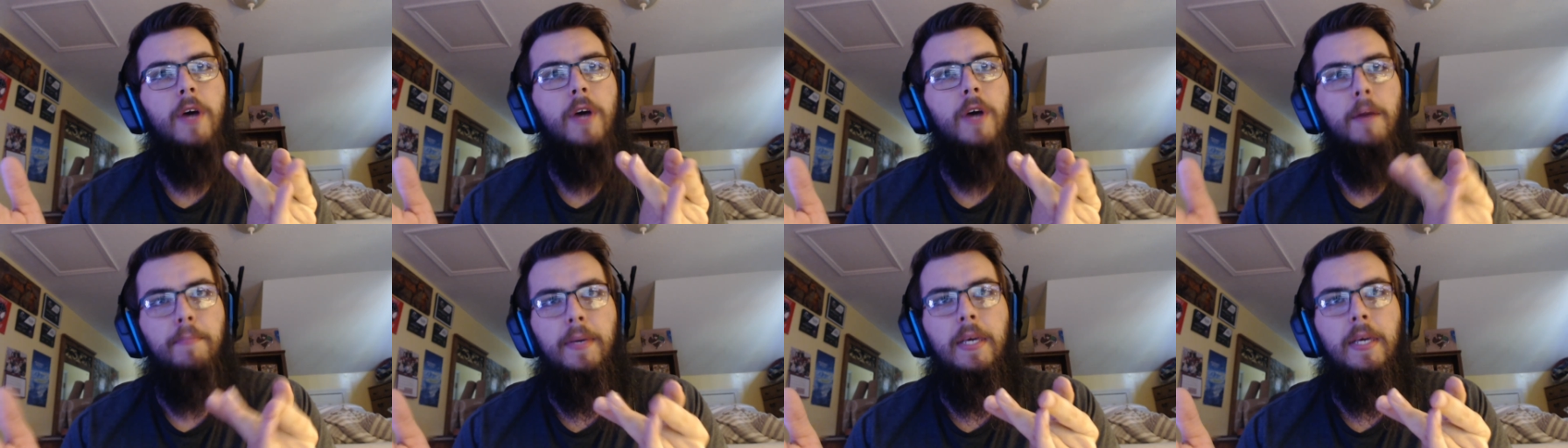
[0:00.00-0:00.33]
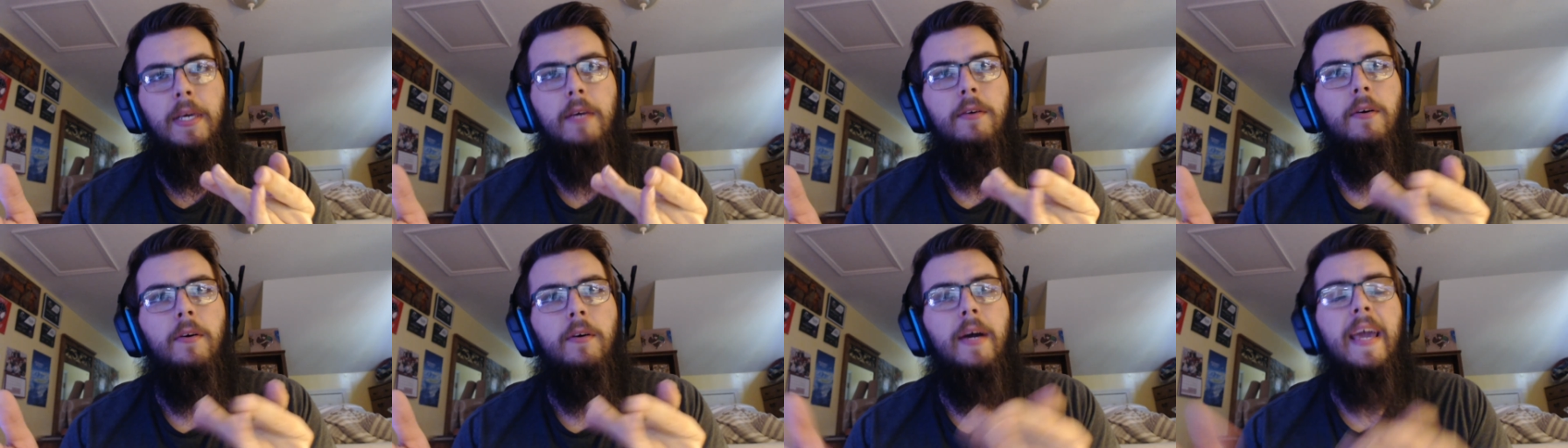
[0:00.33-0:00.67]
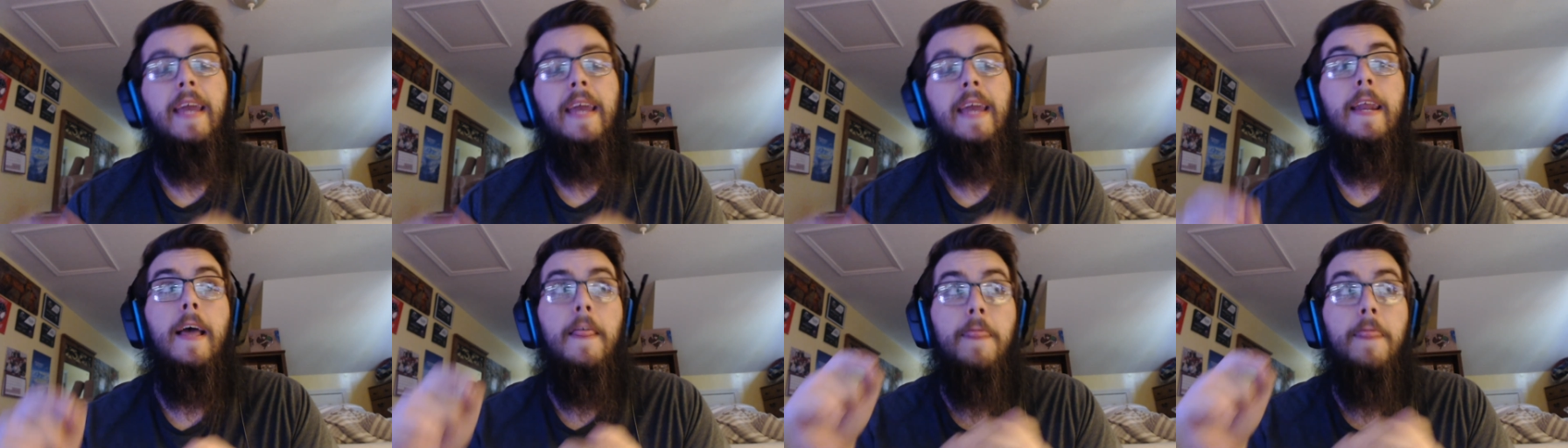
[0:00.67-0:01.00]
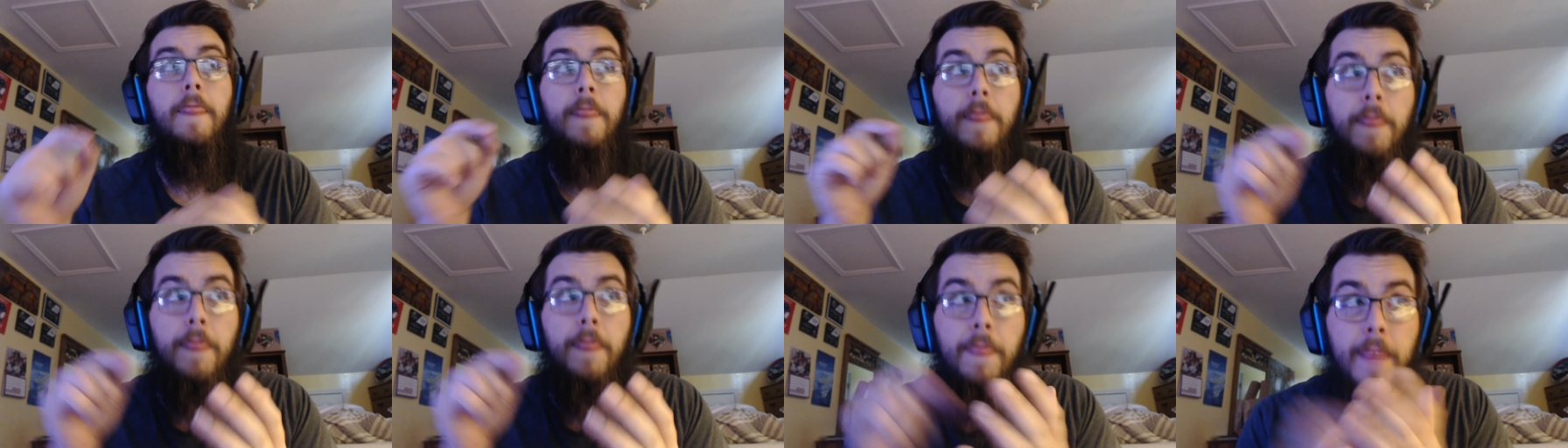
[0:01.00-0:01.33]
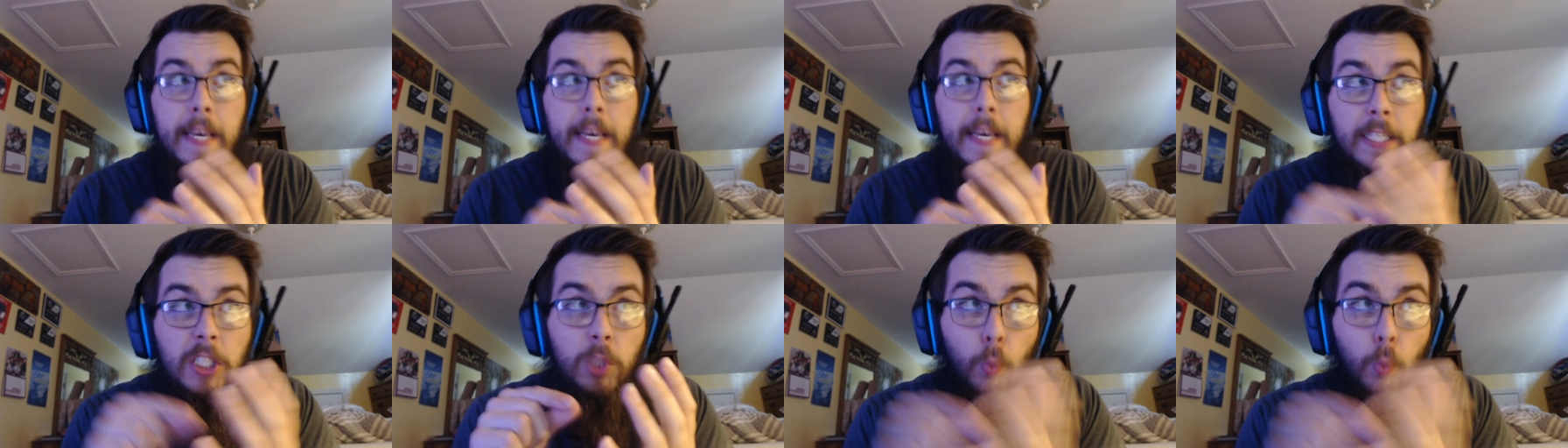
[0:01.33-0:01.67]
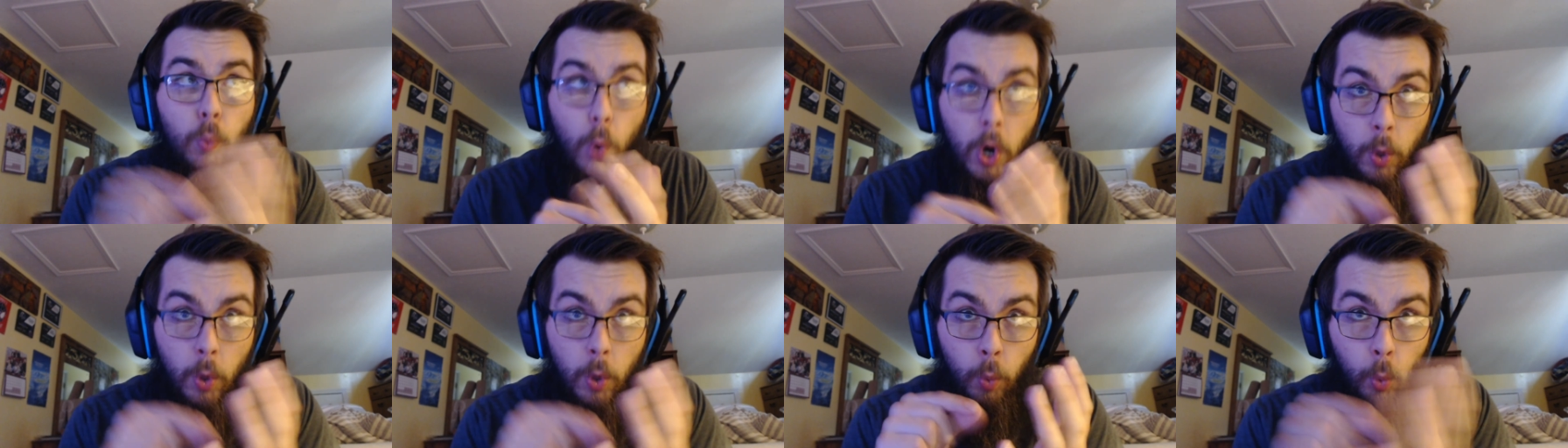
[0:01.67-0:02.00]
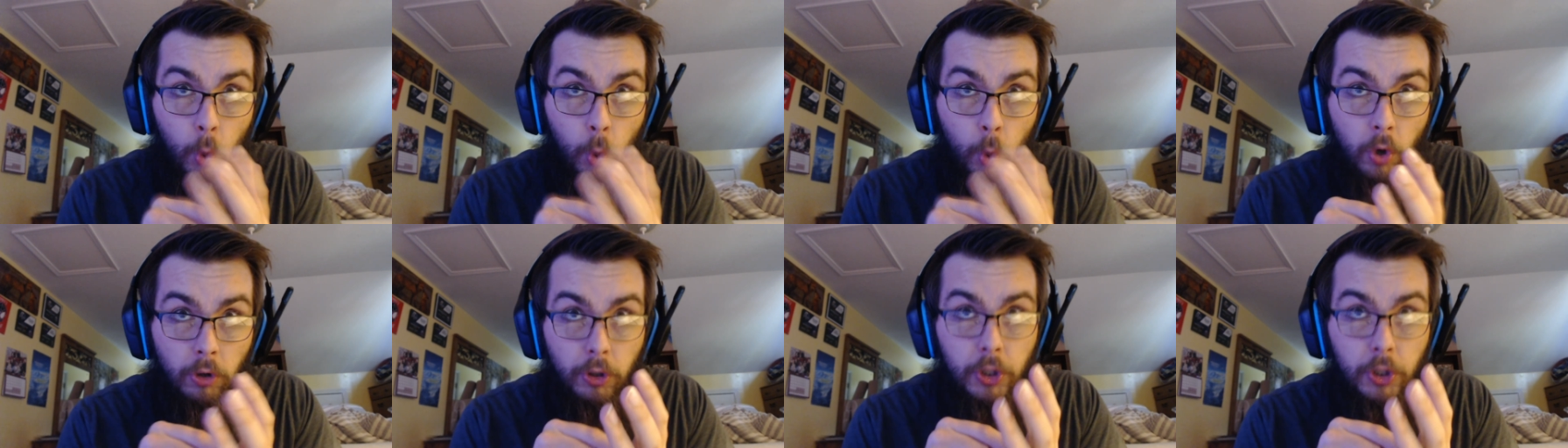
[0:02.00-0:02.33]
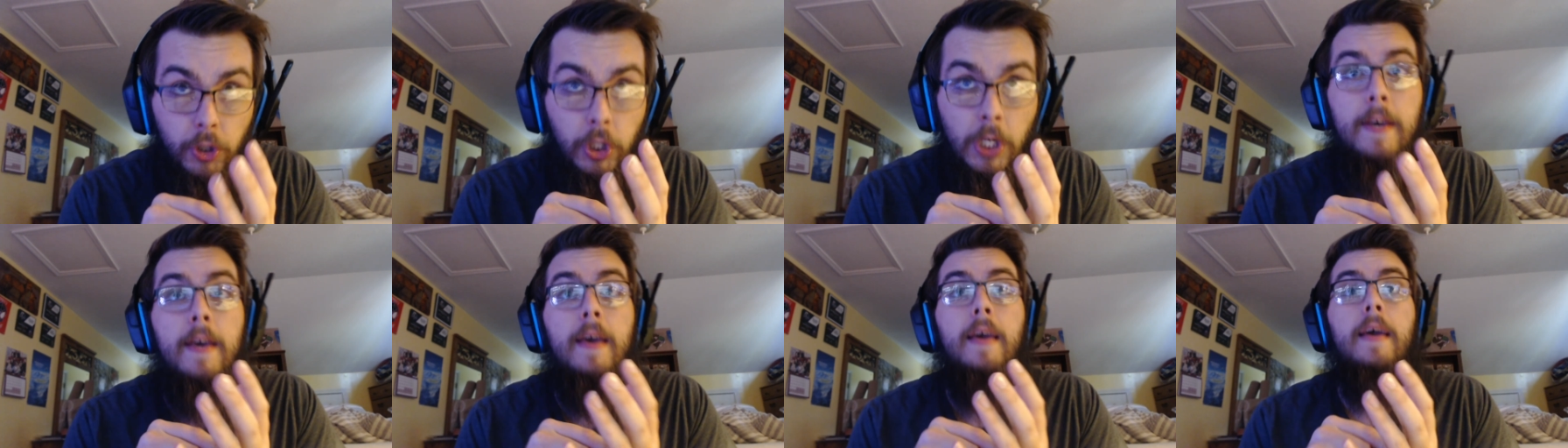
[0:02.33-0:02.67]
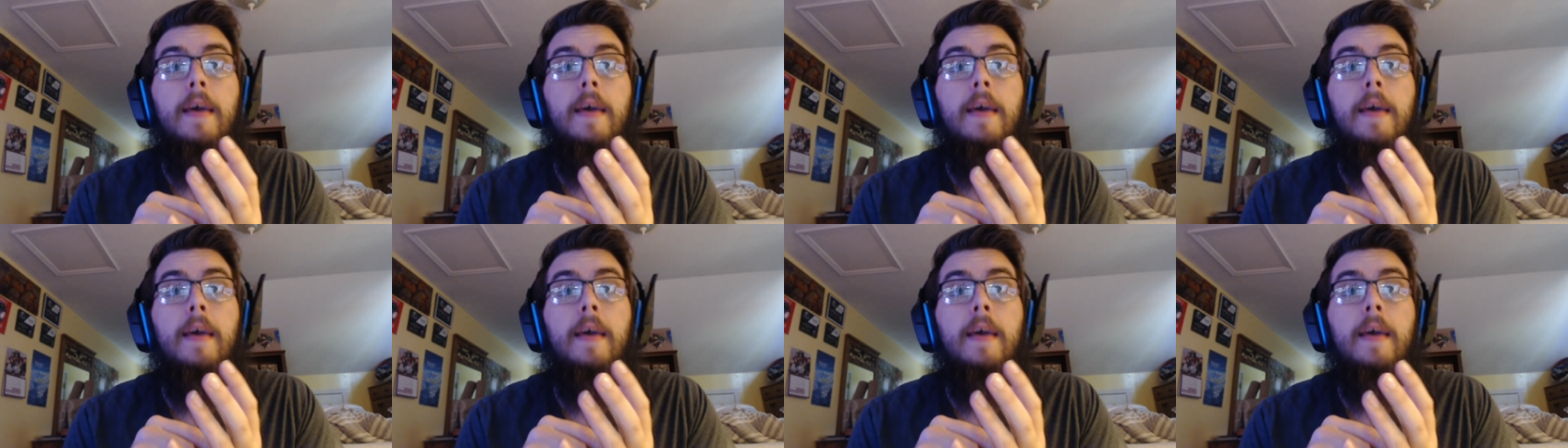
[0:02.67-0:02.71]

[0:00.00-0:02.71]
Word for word: appeal and this one worked.